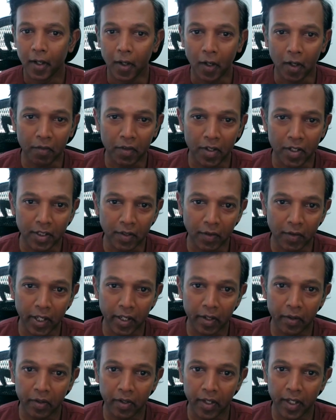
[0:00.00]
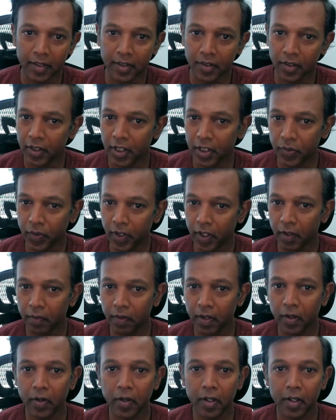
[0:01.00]
Hello friends, how are you doing today? So in this video,
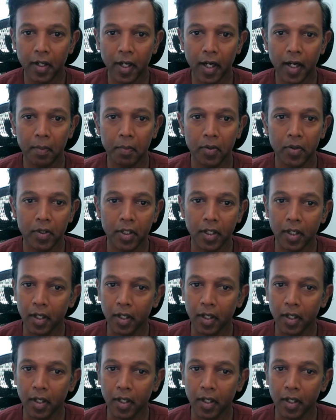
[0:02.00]
we are going to talk about